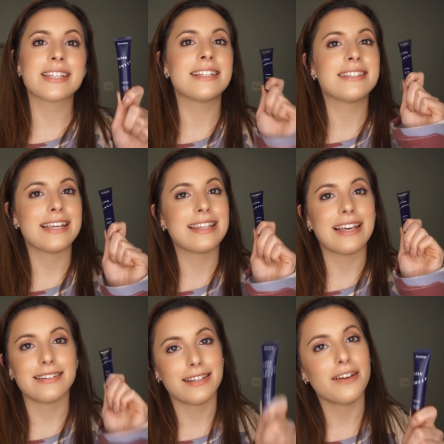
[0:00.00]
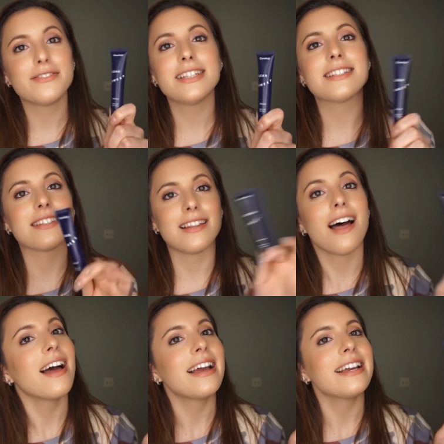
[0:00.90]
skin say they love this
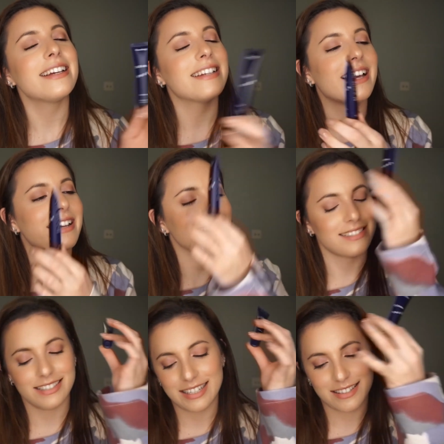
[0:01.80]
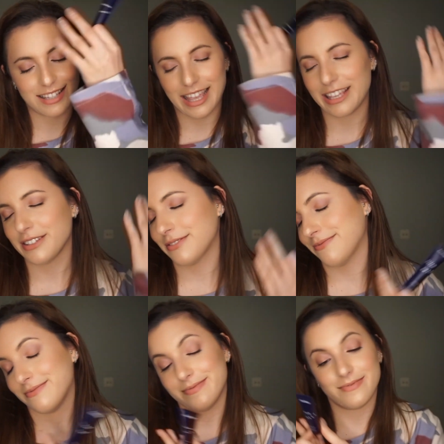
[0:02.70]
line and it's like
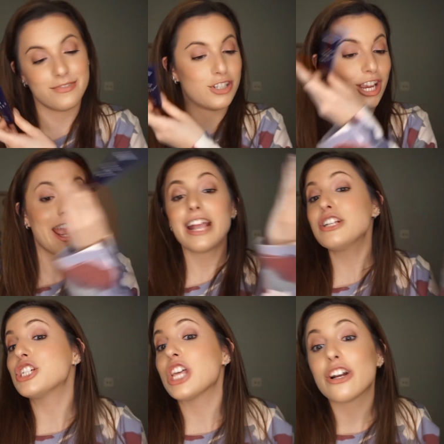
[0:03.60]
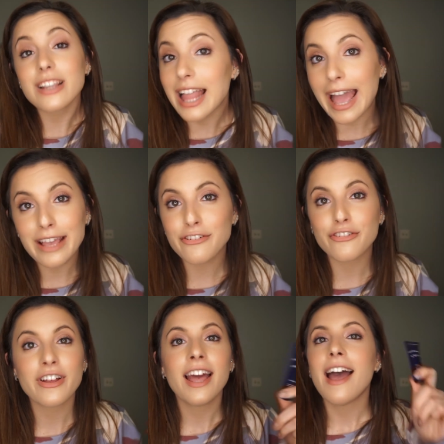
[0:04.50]
changed their life.
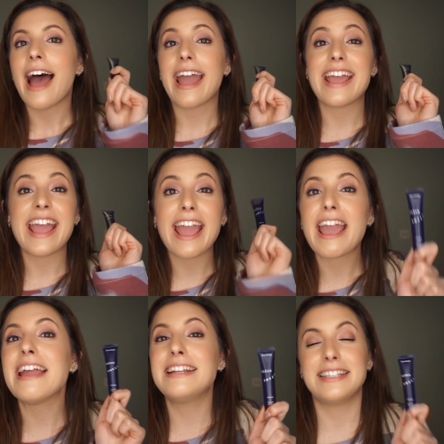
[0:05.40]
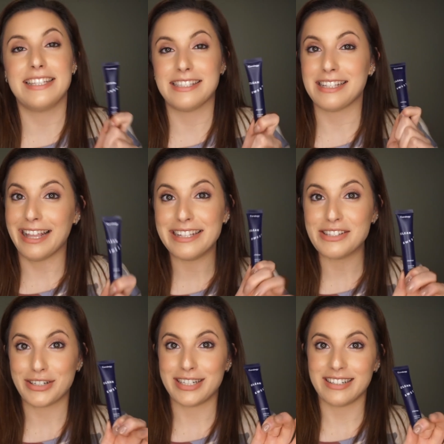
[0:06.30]
I hated this
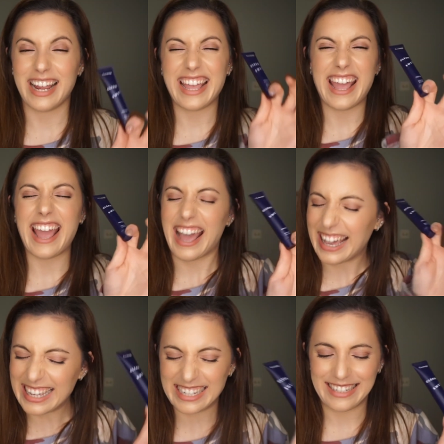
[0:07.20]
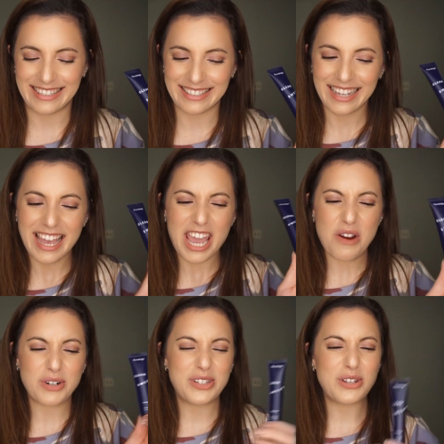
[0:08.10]
cleanser hated it. It
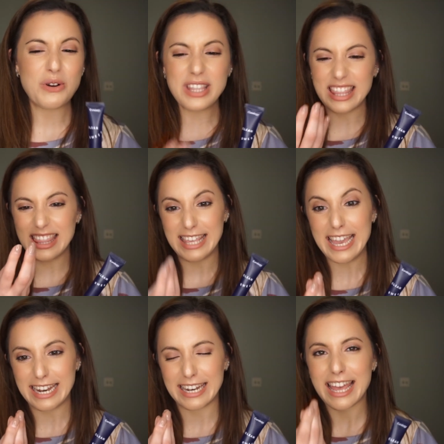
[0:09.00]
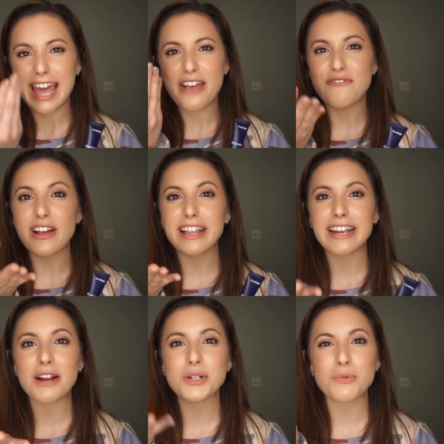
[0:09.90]
was so thin. It felt like
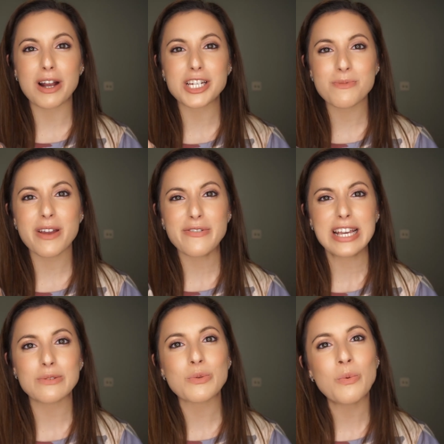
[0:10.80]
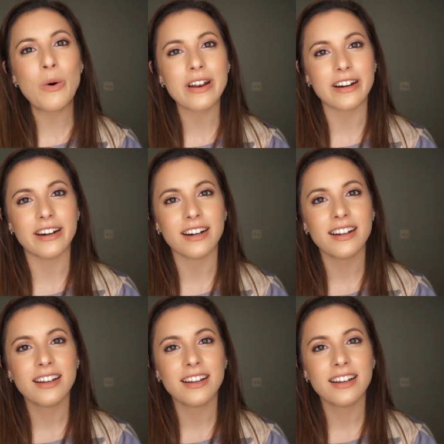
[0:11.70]
I was washing my face with water.